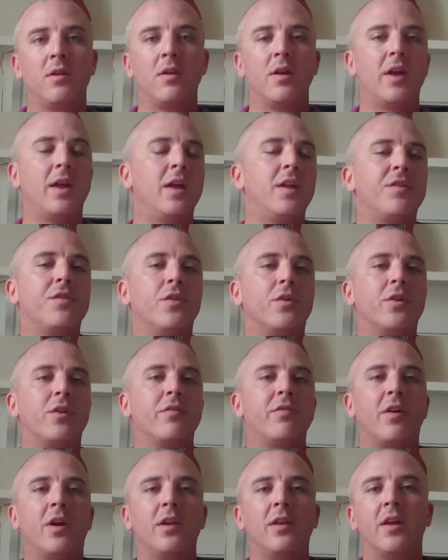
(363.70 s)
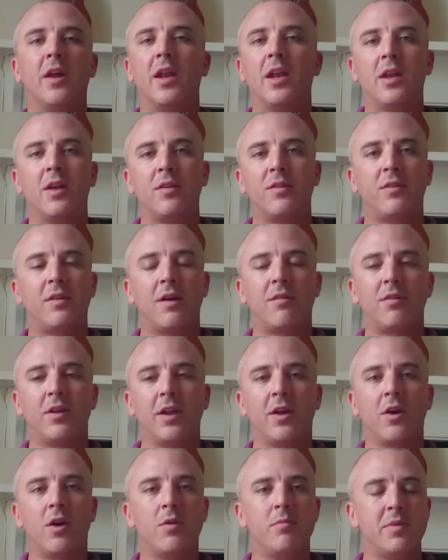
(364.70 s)
it's not going to find it, and it definitely
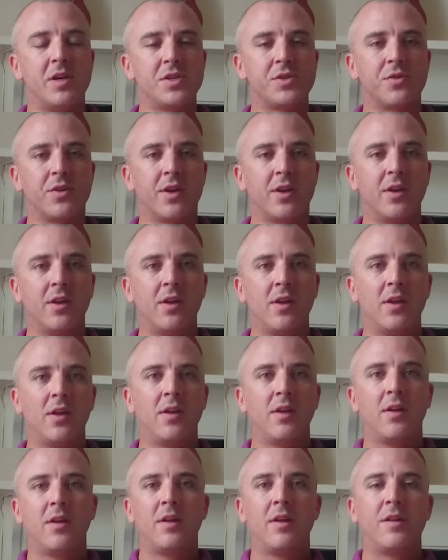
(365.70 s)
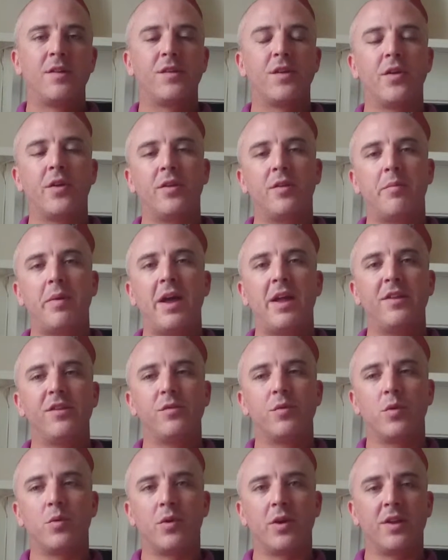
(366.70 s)
can't measure it. So it depends
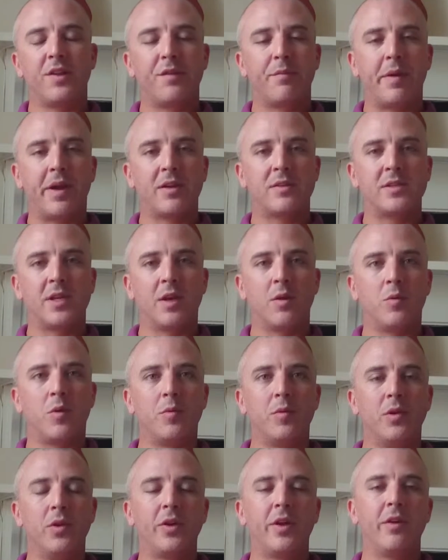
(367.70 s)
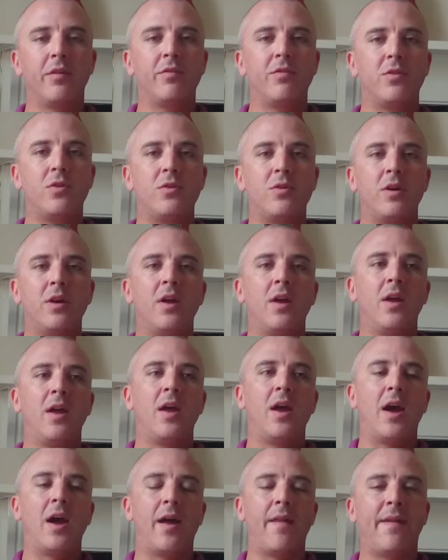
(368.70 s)
what we're inspecting, what we're looking for,
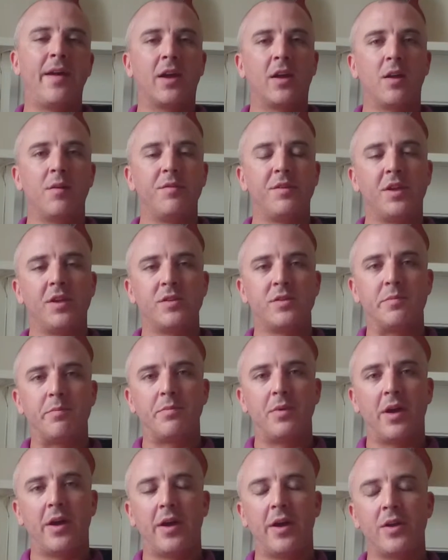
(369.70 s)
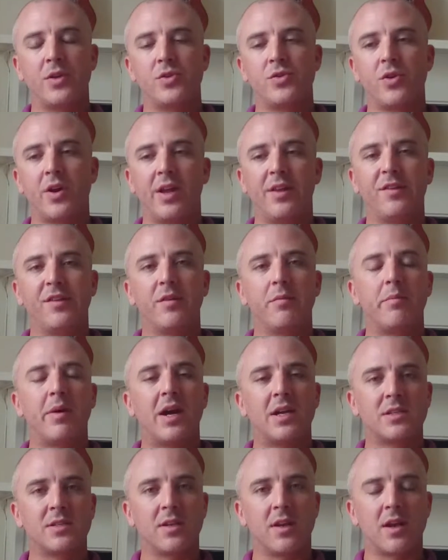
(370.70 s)
and that comes into trends and
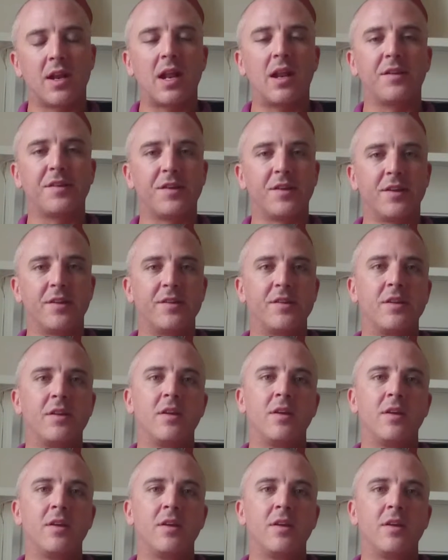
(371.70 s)
pattern analysis